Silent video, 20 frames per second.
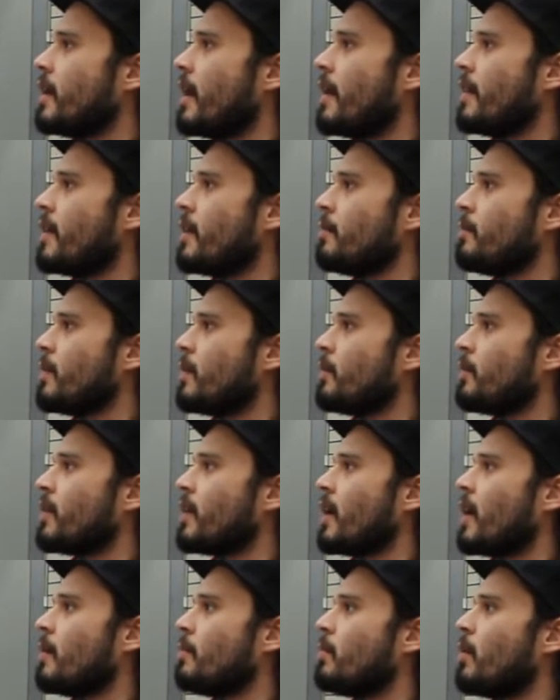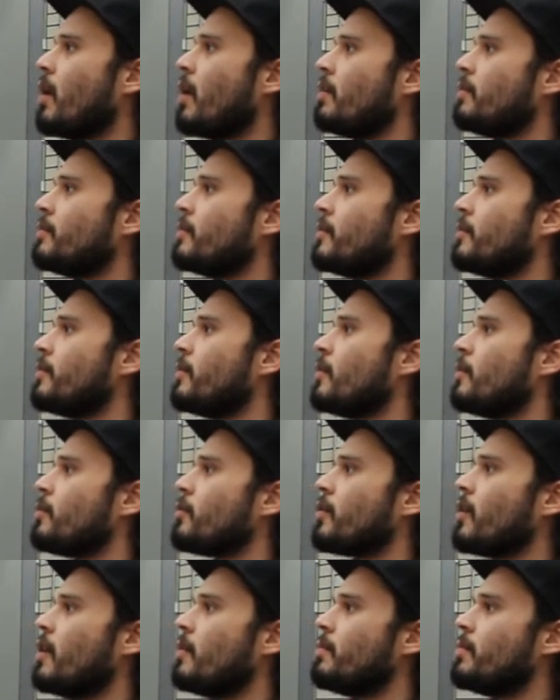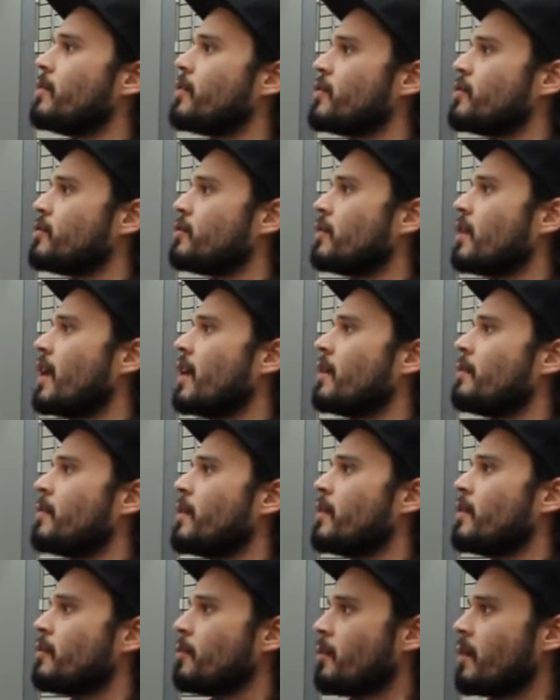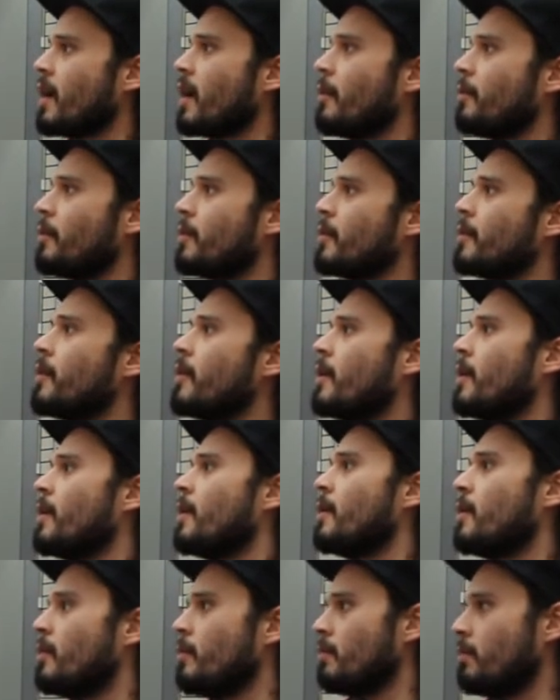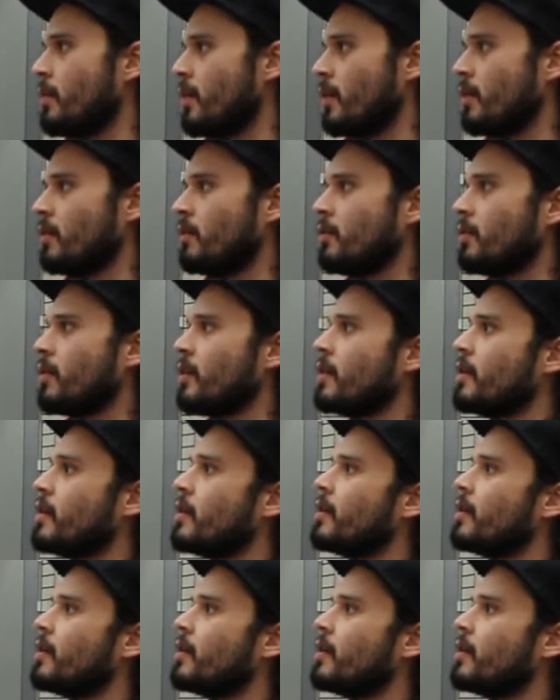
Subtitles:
and then building up off of those compositional elements where I would build